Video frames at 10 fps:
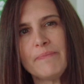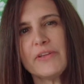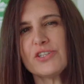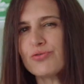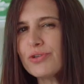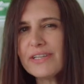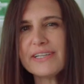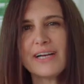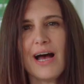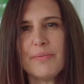It's really
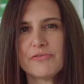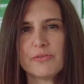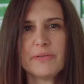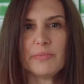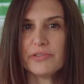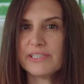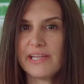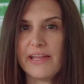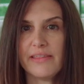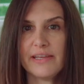common for people to
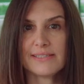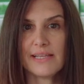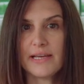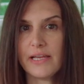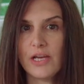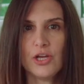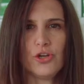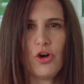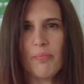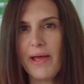say things like
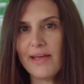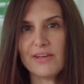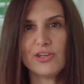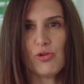no men,